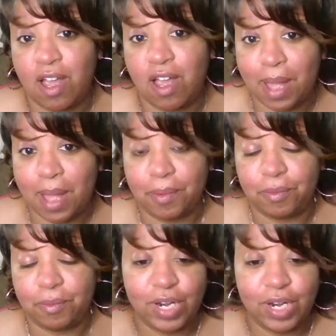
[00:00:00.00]
about
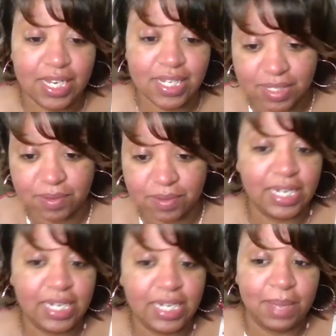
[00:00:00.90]
rings and
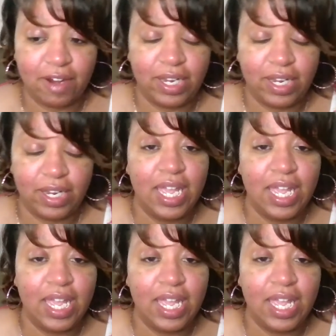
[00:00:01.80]
getting married,